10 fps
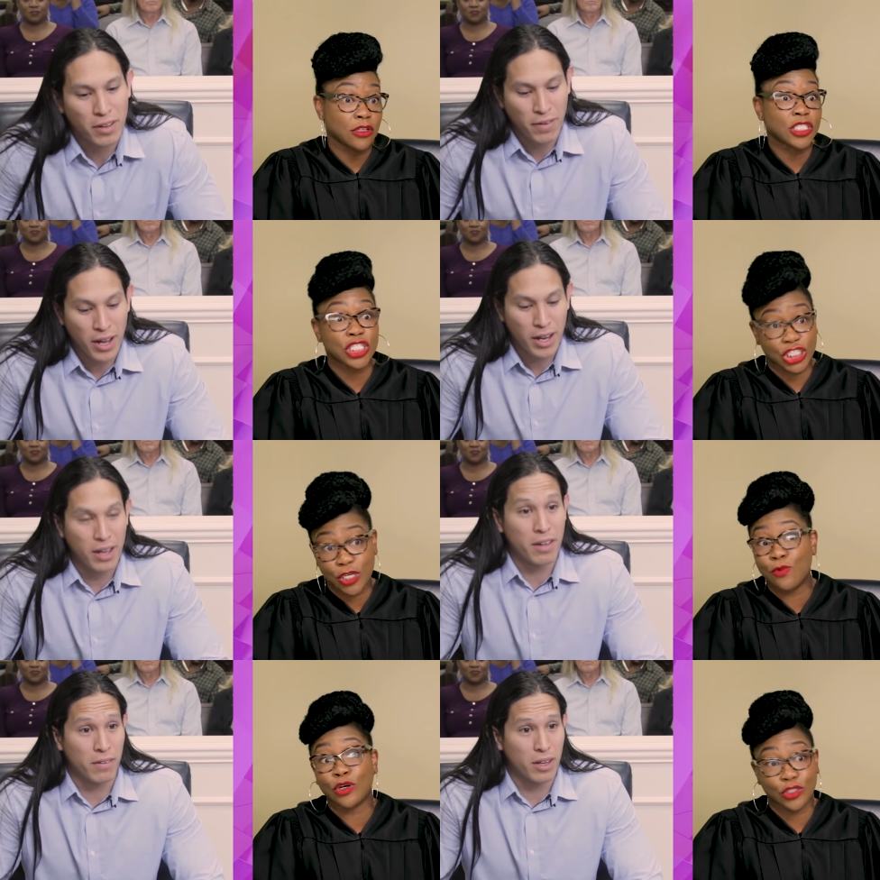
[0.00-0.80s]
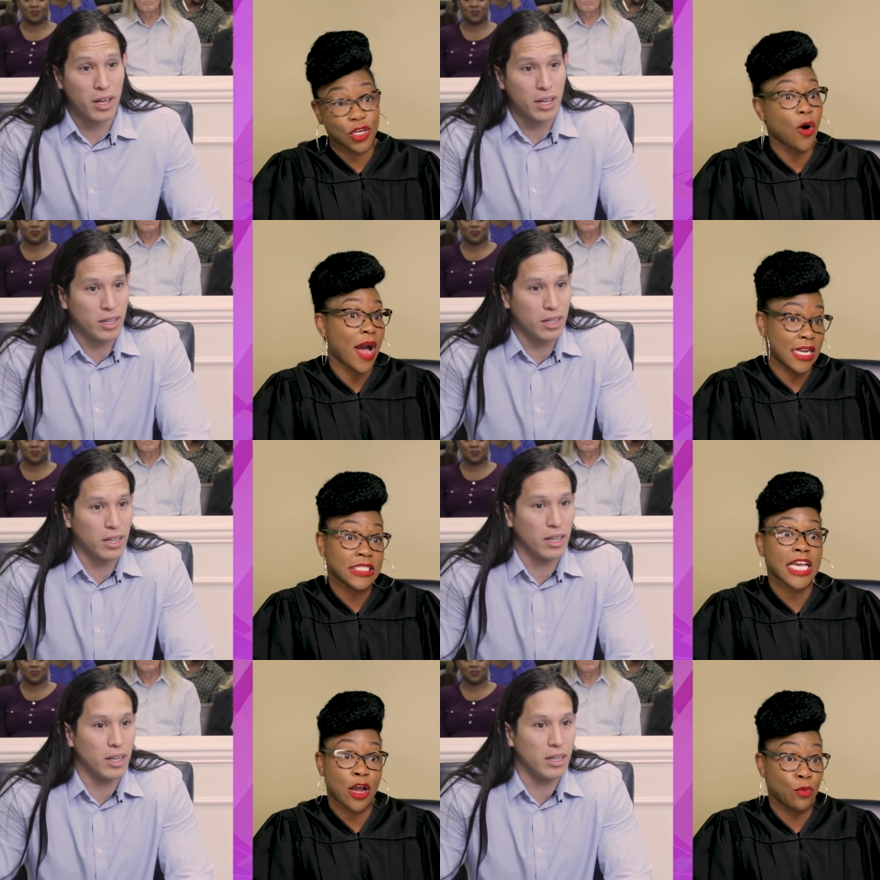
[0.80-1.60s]
Speaker 1: since if I, she wants if, to go out of
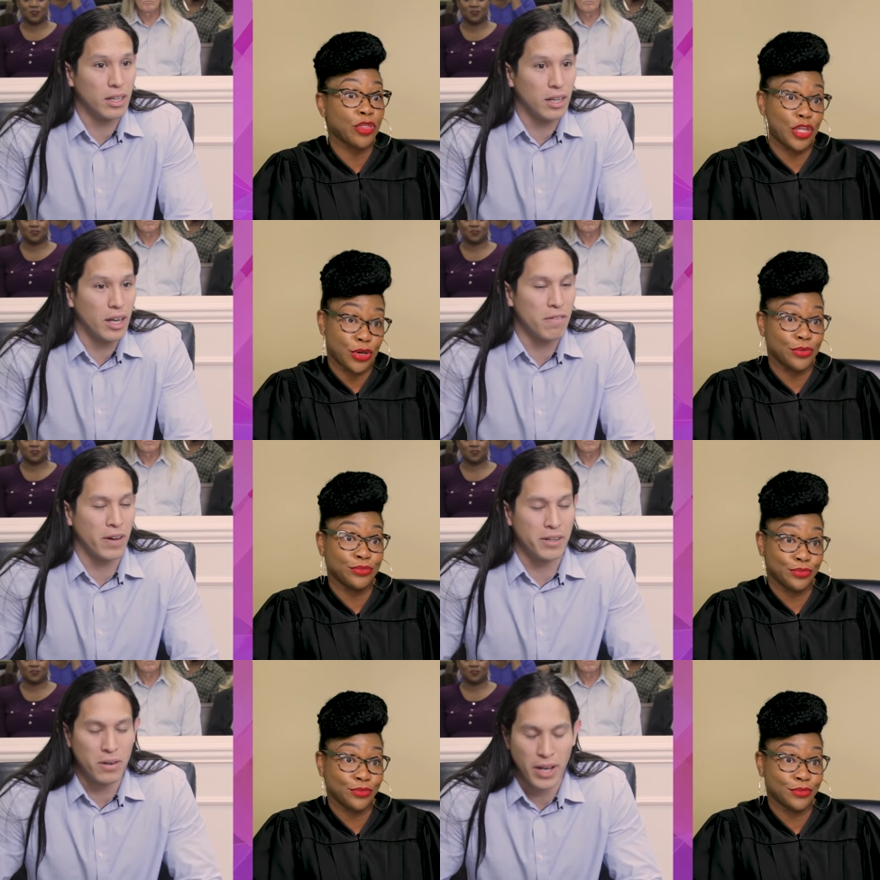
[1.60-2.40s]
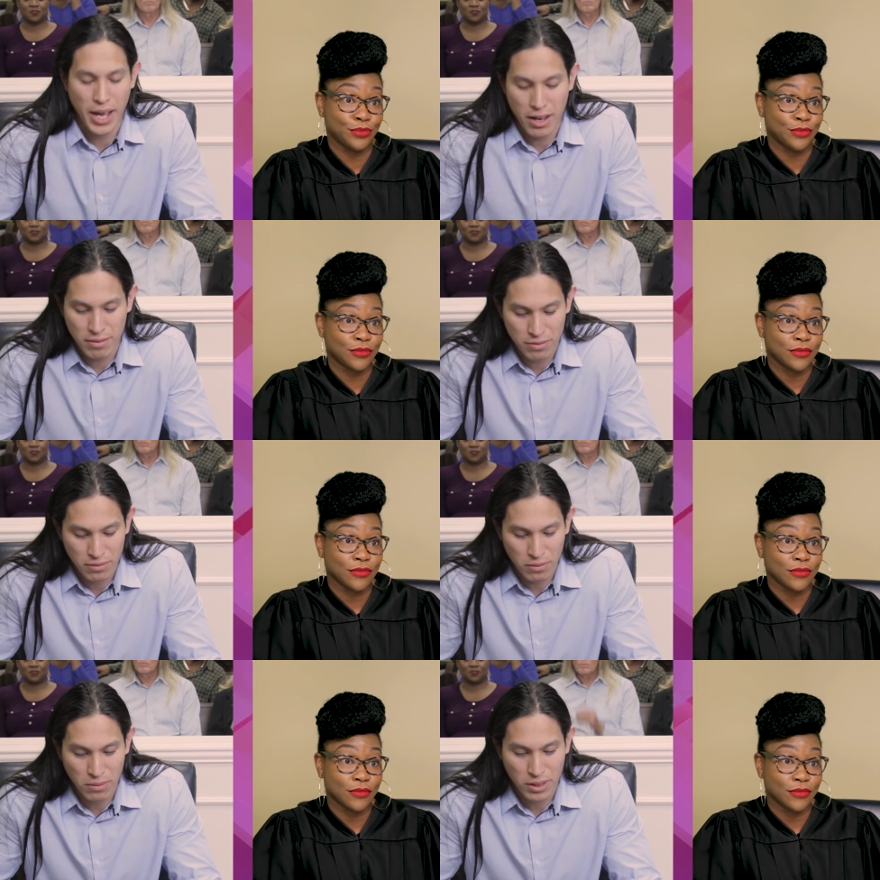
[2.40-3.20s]
town with you.
Speaker 2: If I don't
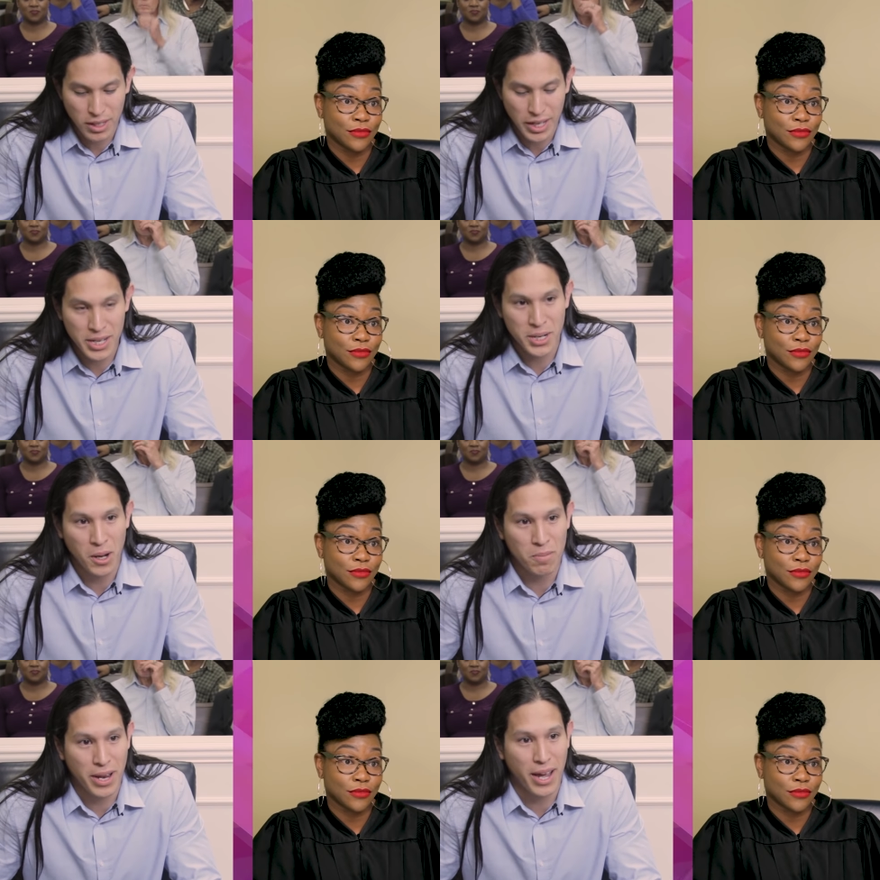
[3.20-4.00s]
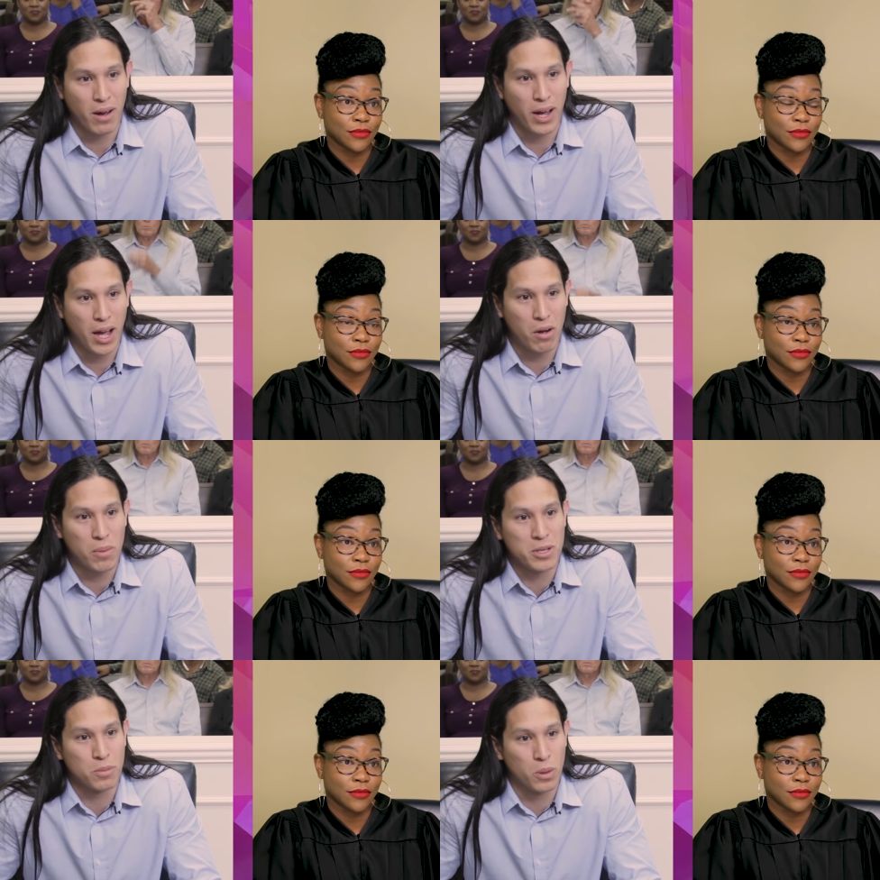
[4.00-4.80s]
have income now, how
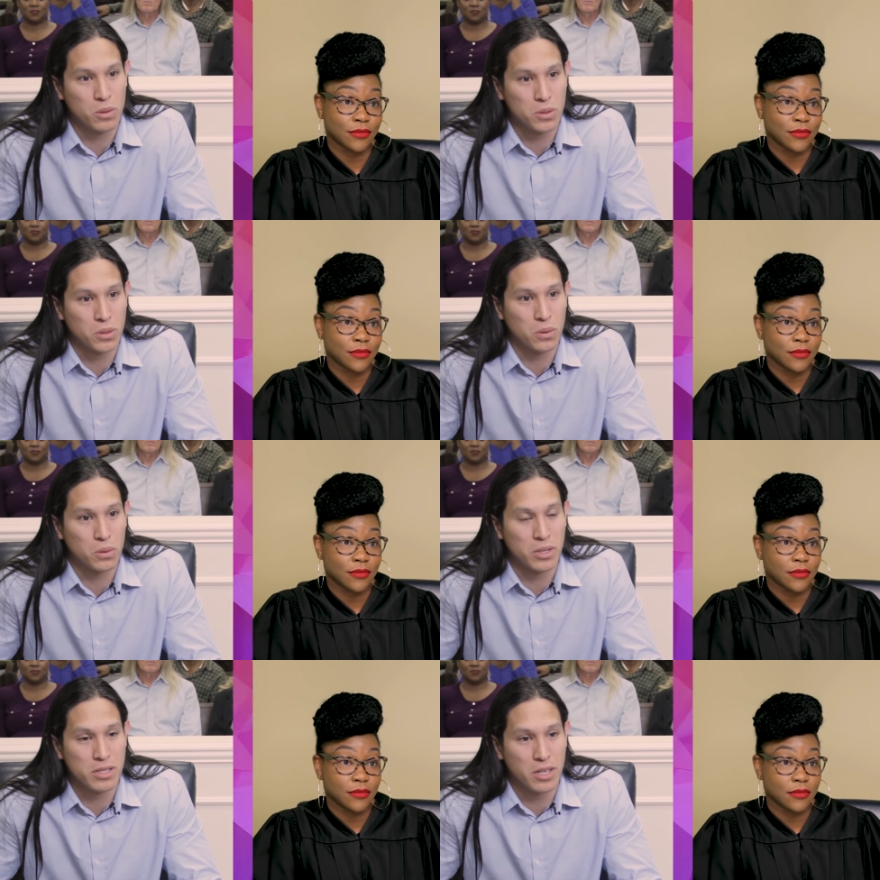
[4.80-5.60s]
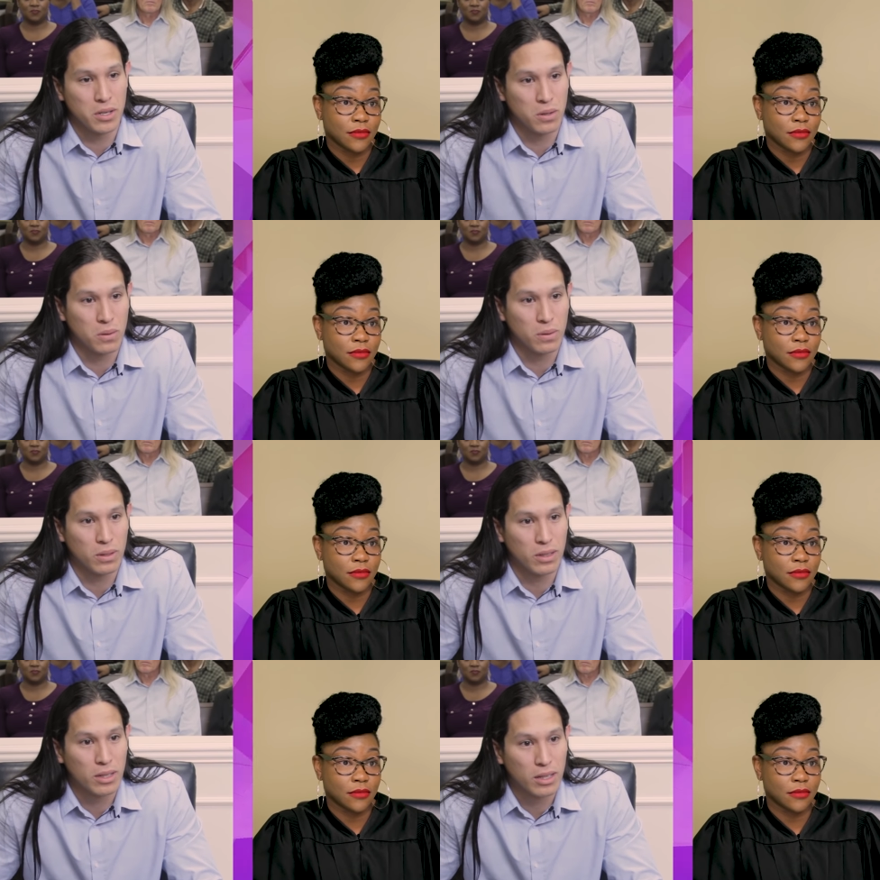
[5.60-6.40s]
am I supposed to continue?
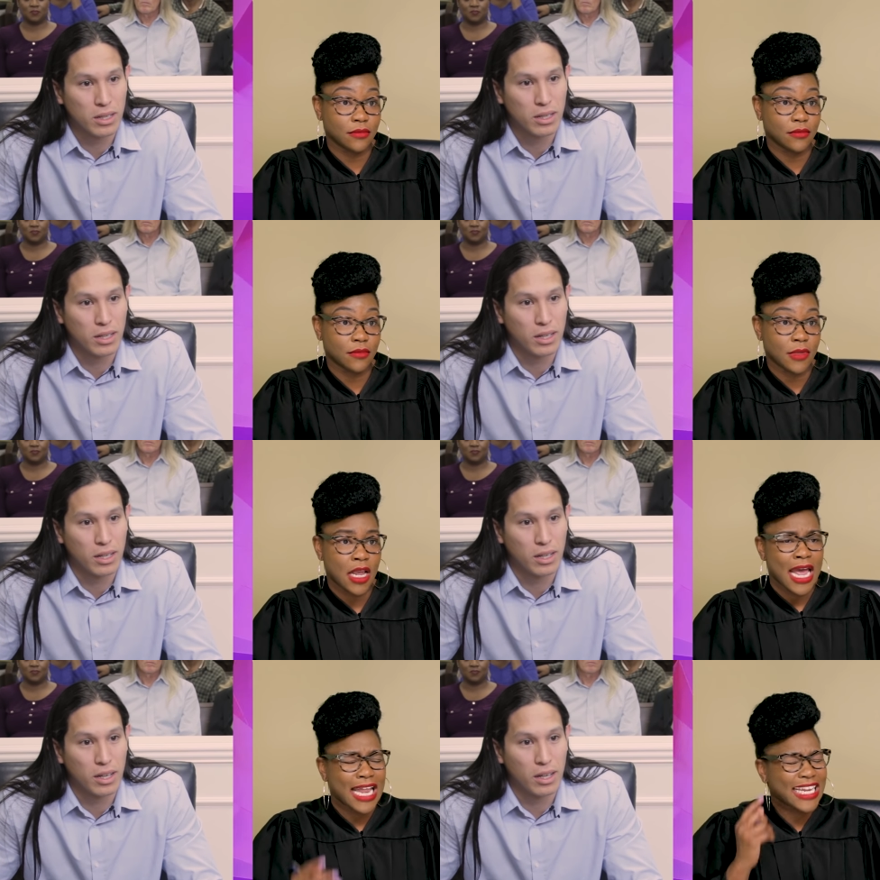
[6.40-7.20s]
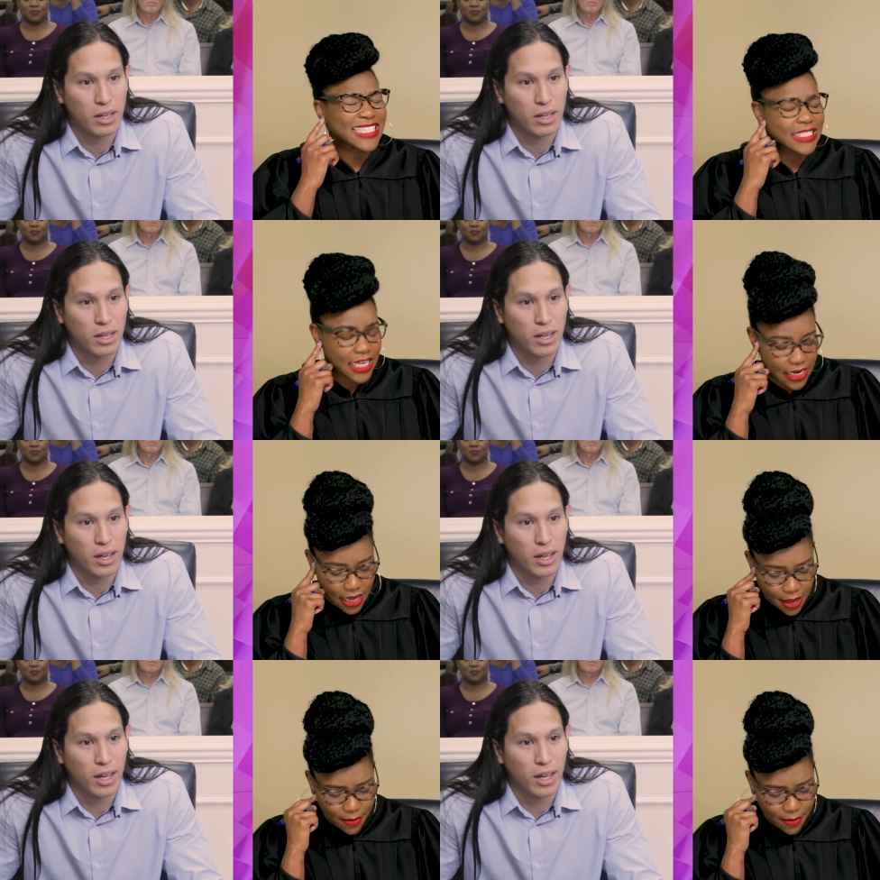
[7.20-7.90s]
Speaker 1: Let's see. Um,